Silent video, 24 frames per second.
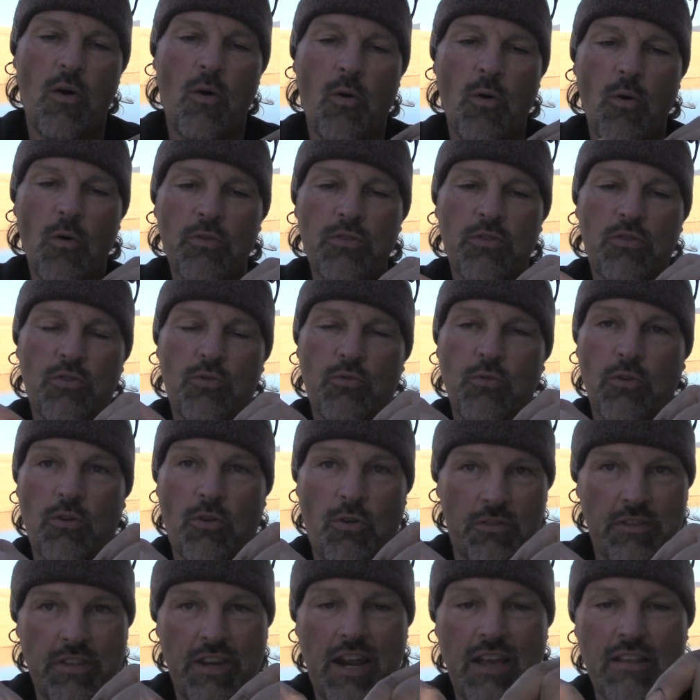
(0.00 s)
old school, of
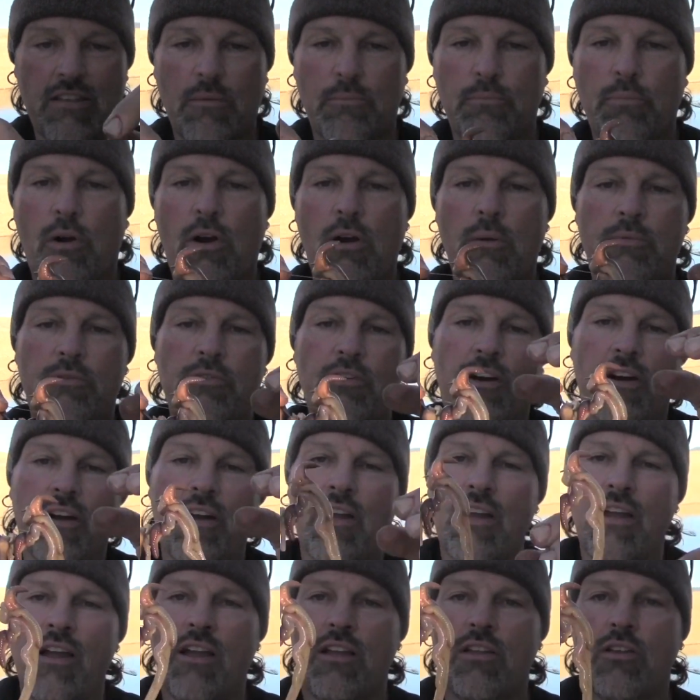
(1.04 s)
course it has a barbed hook,
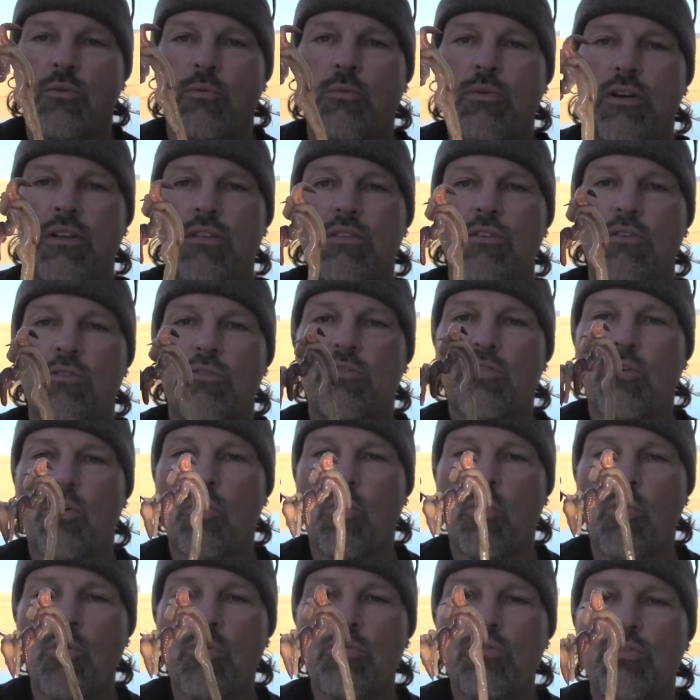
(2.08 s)
to one of those
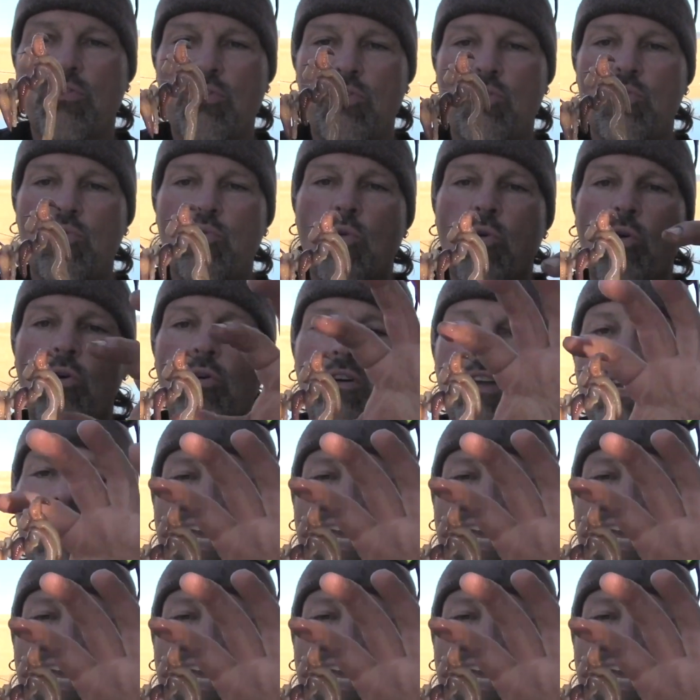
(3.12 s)
old school